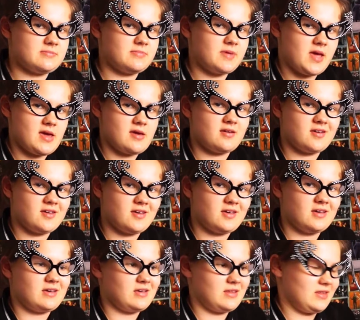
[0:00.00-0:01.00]
be
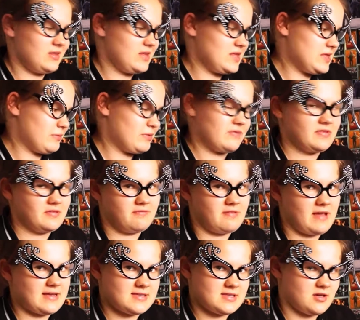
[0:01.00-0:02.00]
with the
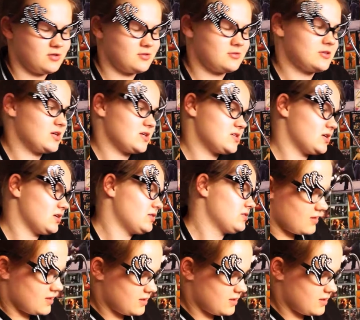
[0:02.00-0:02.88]
flat circle cutter.